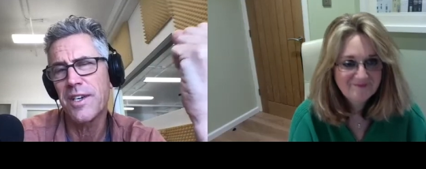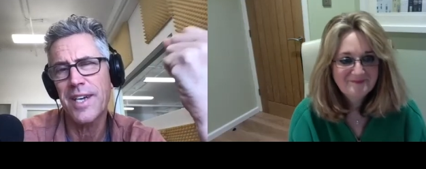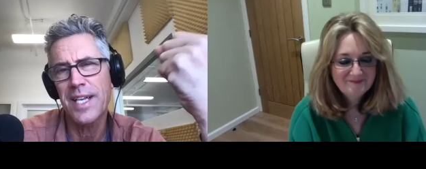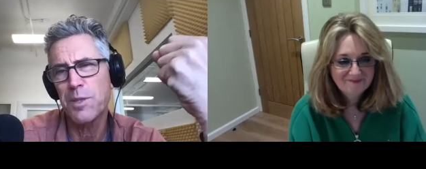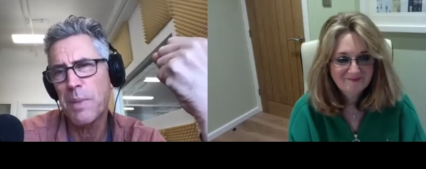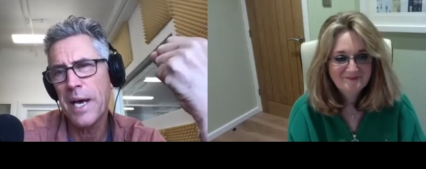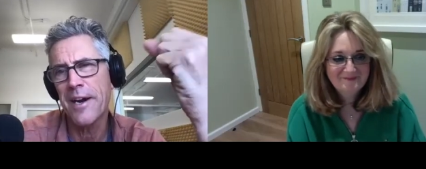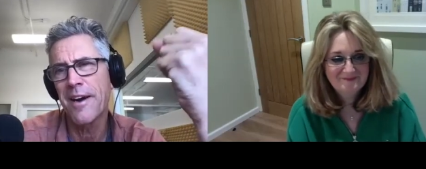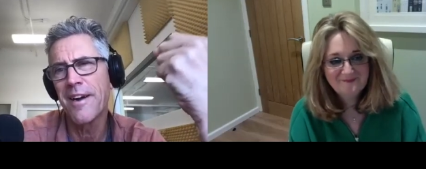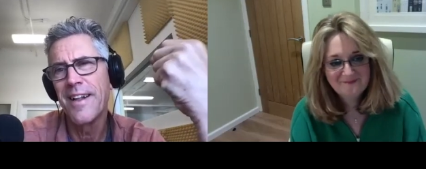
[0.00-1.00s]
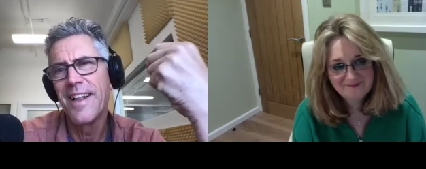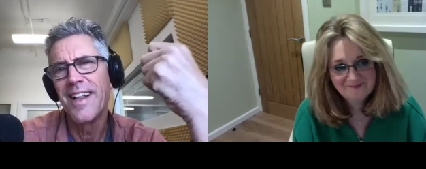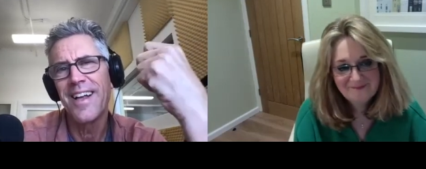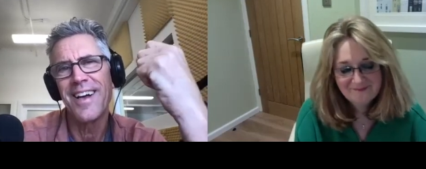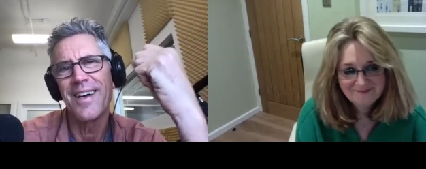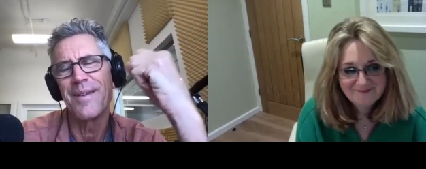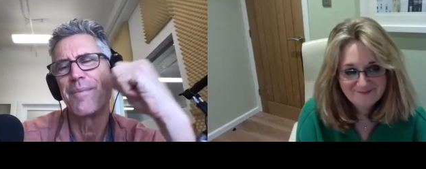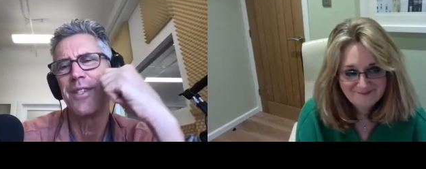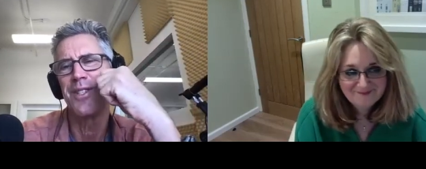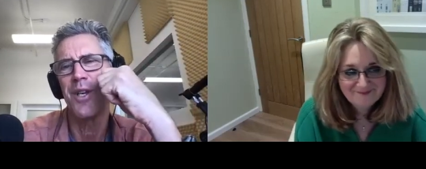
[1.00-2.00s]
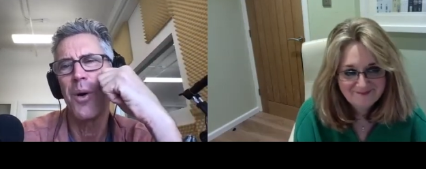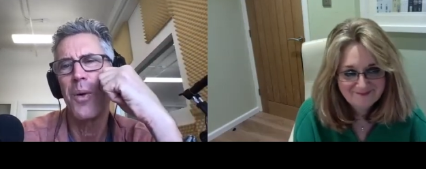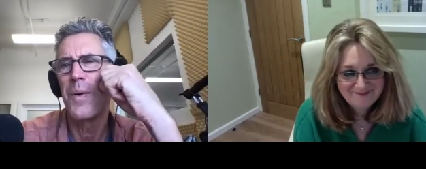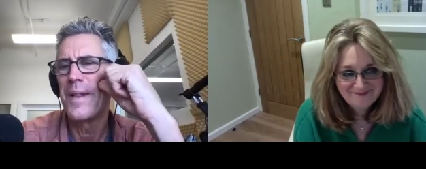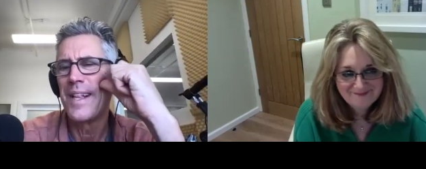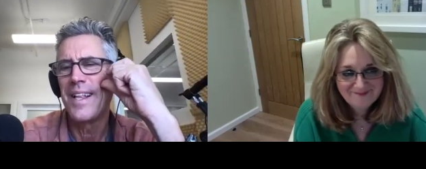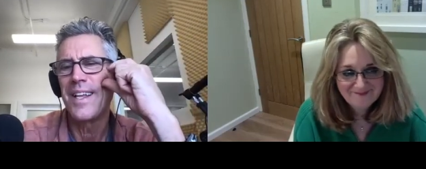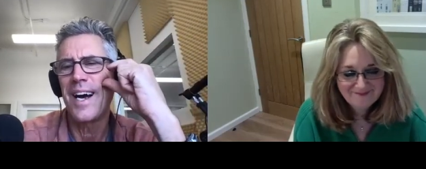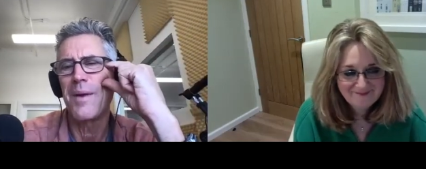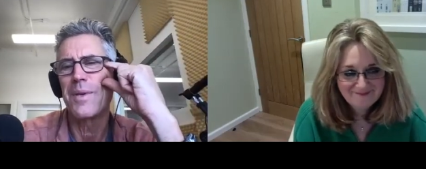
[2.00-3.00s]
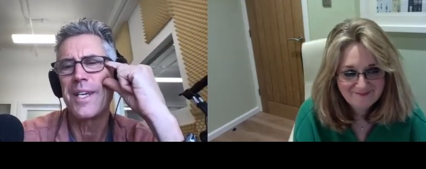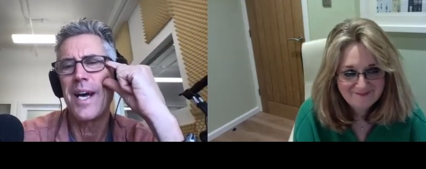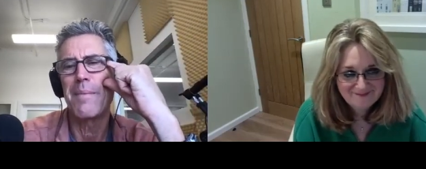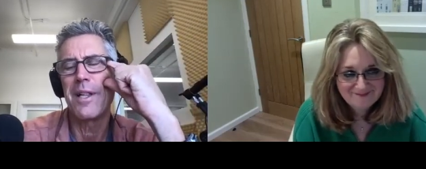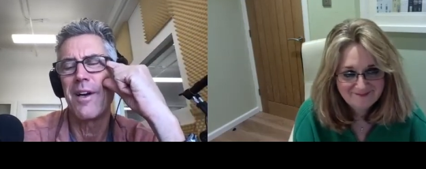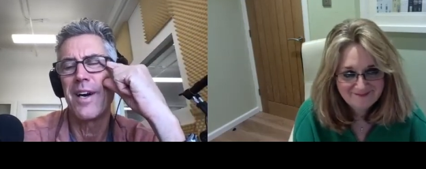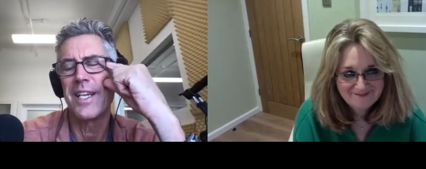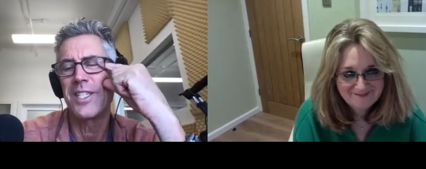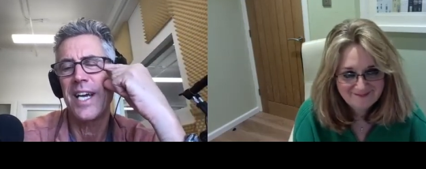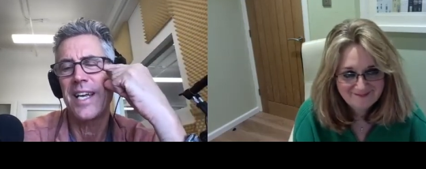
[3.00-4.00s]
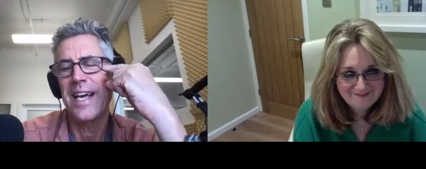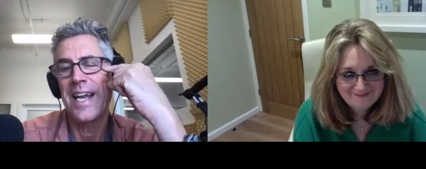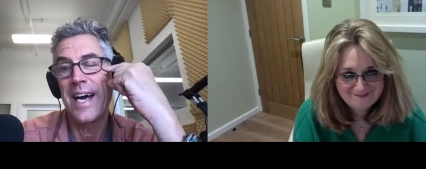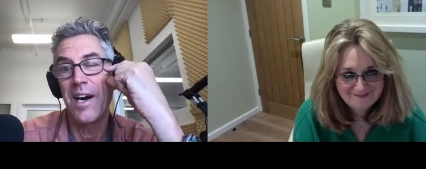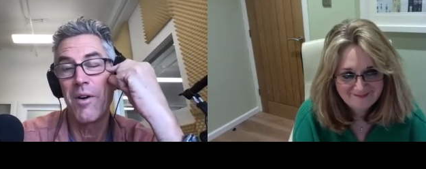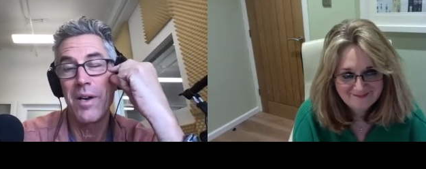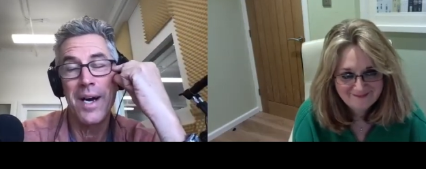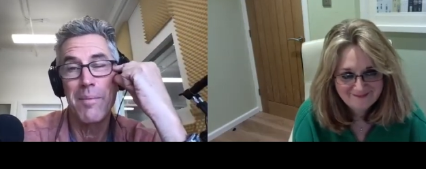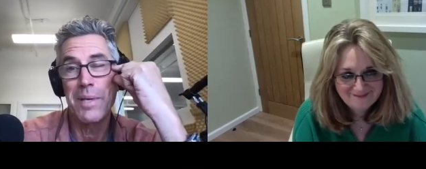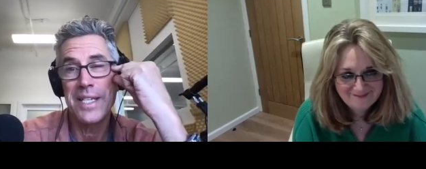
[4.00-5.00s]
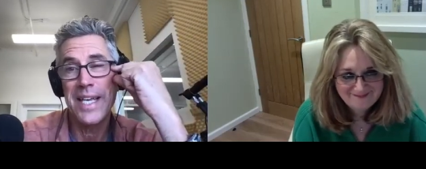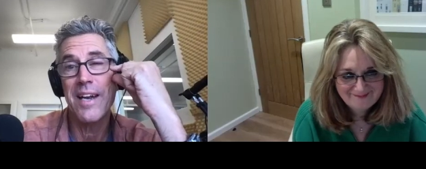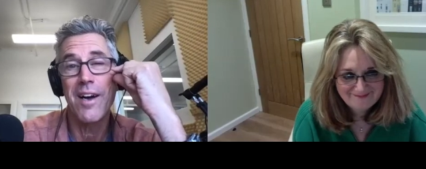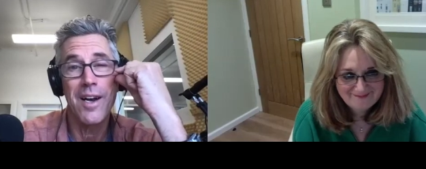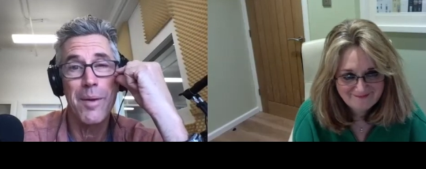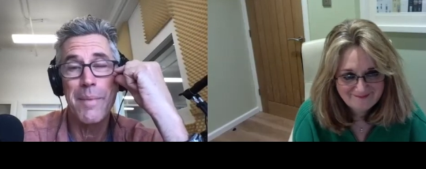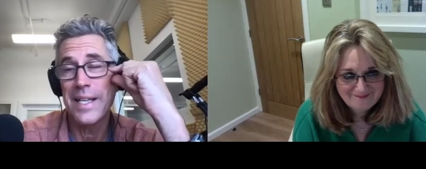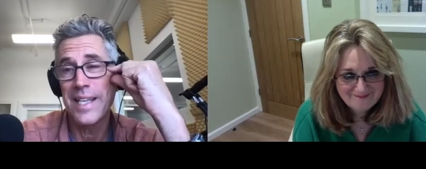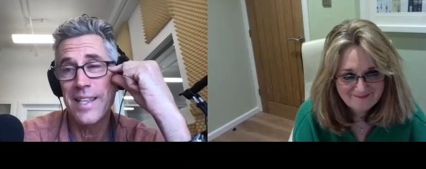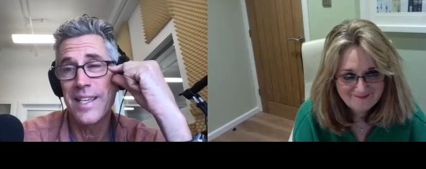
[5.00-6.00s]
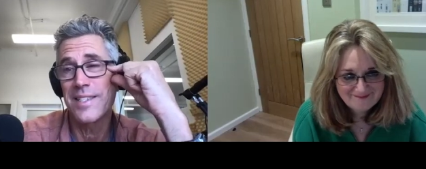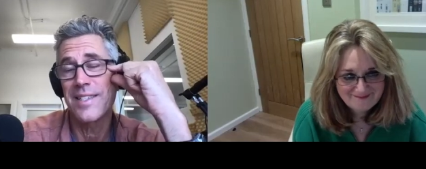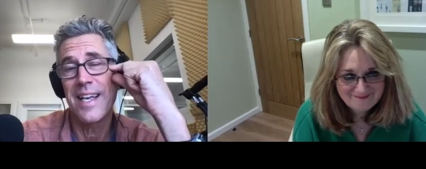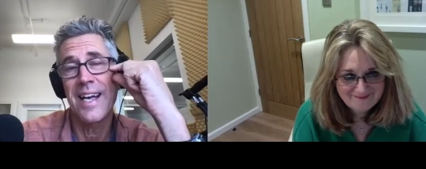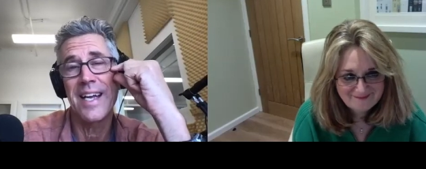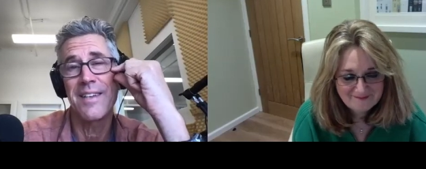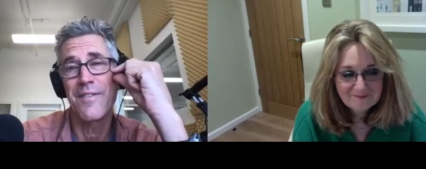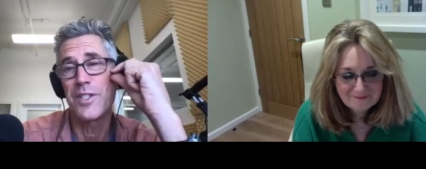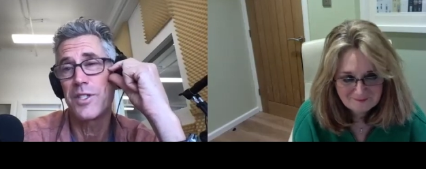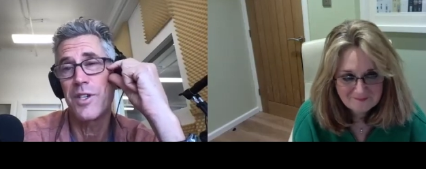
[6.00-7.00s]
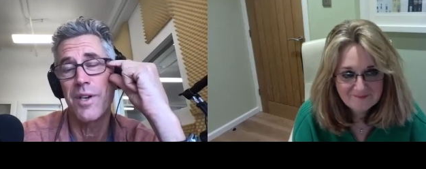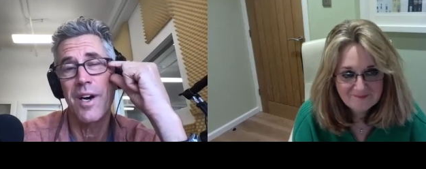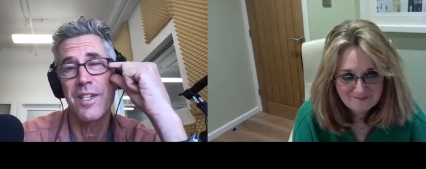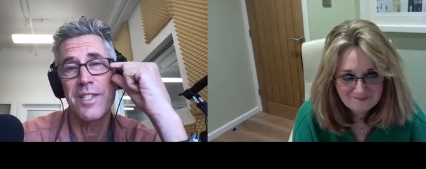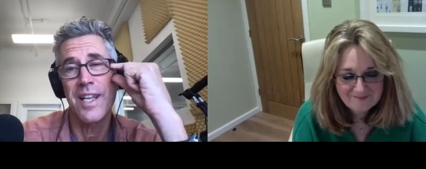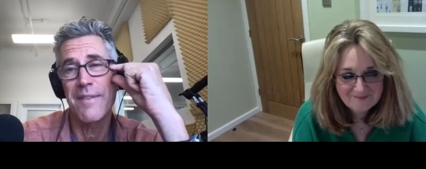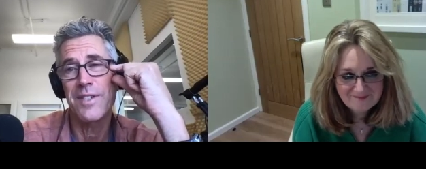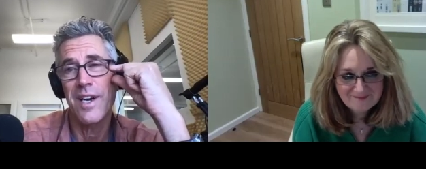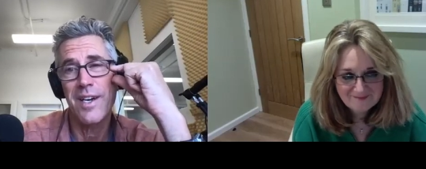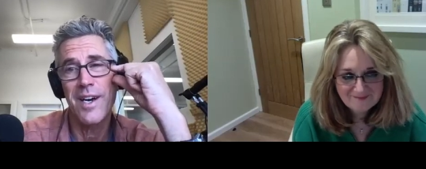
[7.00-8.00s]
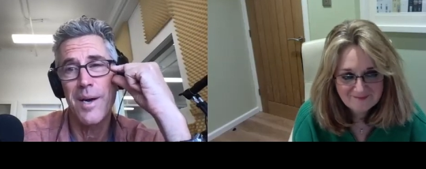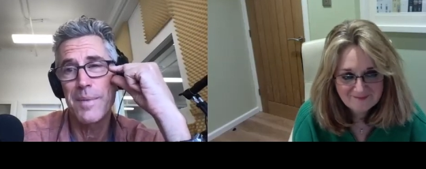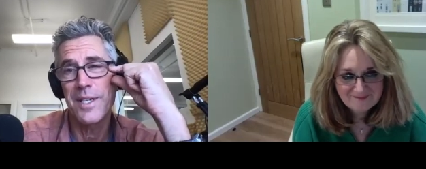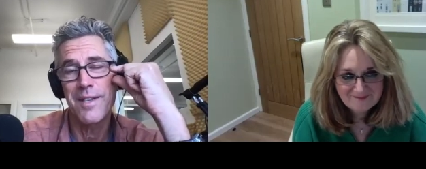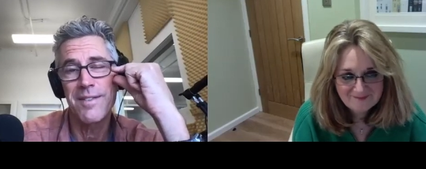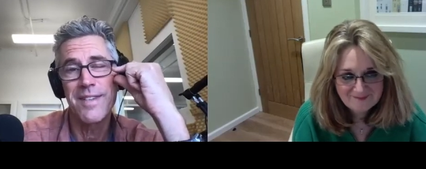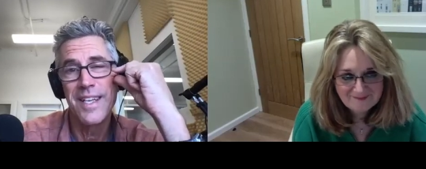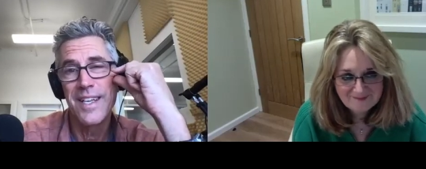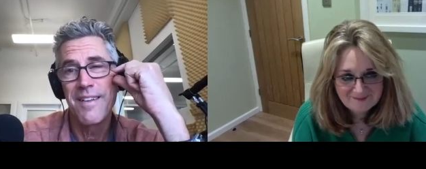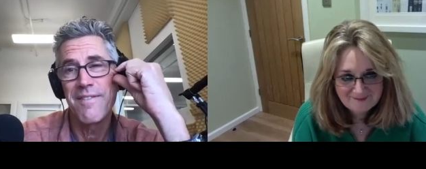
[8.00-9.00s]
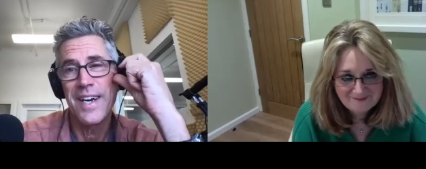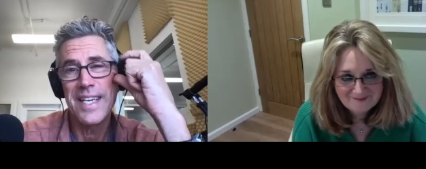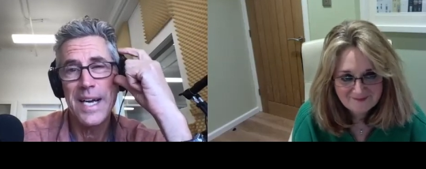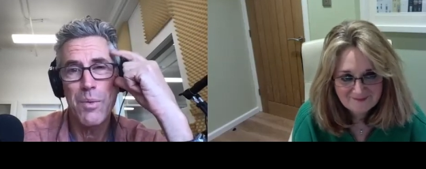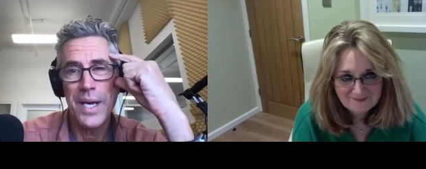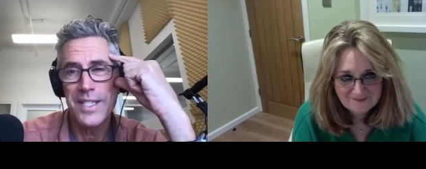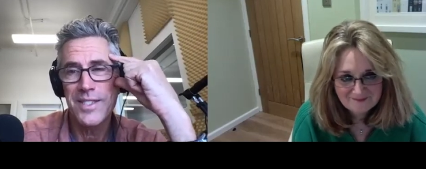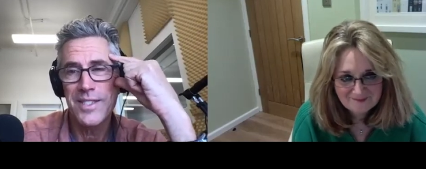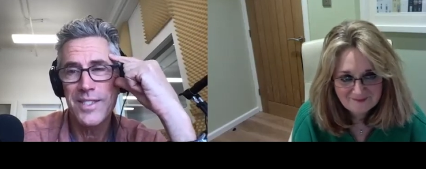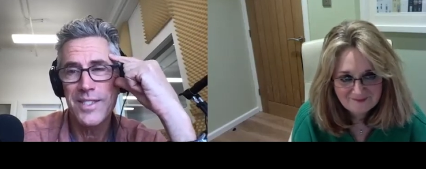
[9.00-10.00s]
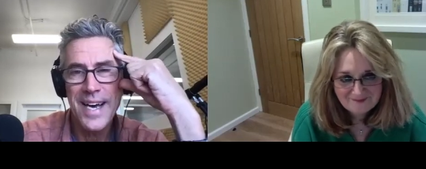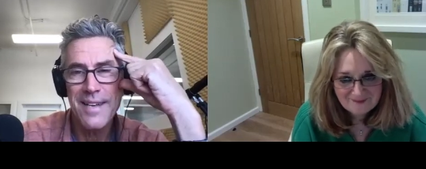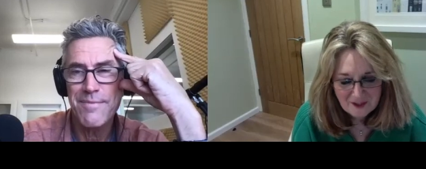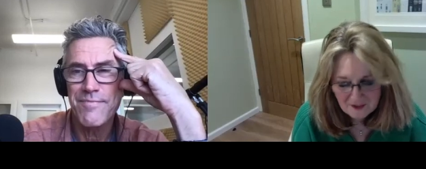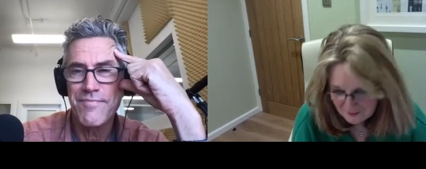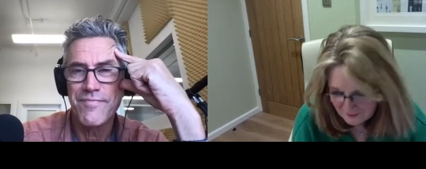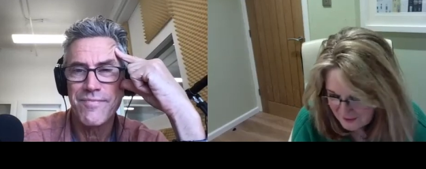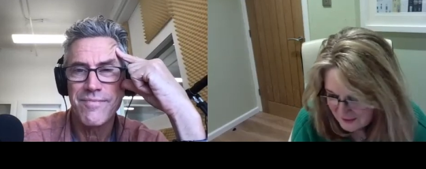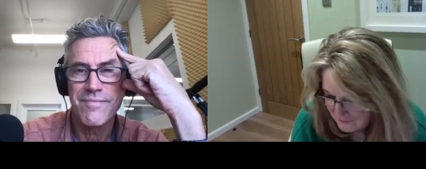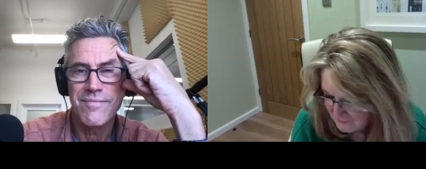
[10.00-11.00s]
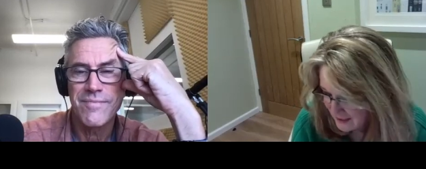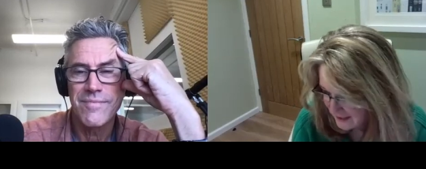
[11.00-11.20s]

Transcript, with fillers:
Speaker 1: gets better. Um, so I would come along and check that out. Um, but get on our mailing list. At, if you just go to art2life.com, you can find out ways to do that.
Speaker 2: Art2Life, right.